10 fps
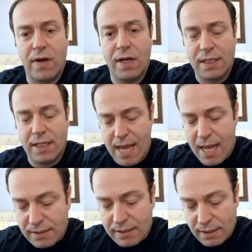I said,
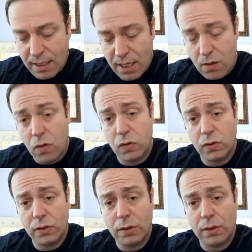yes. He
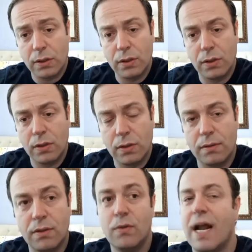goes,
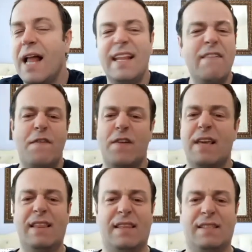dude, I'll never
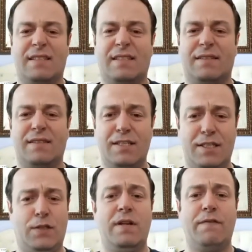forget this. This is
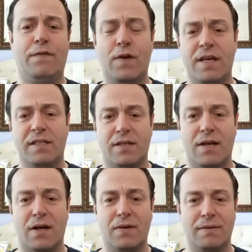24 years ago.
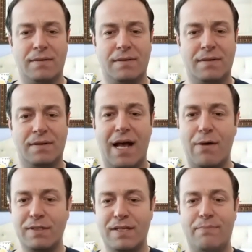I
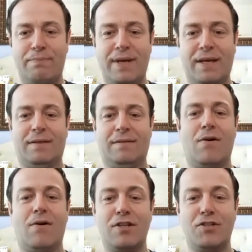was in a big
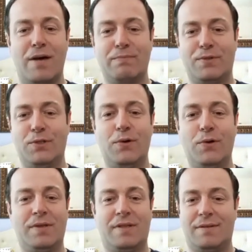orange
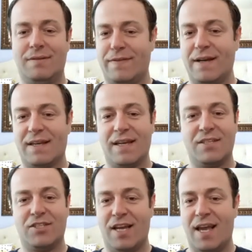jumpsuit, fucking
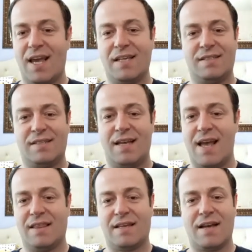chains,
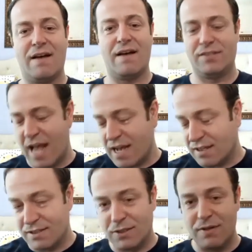handcuffs,
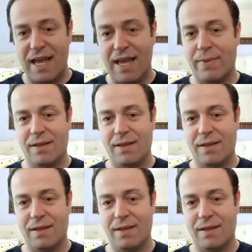shackles, you name it.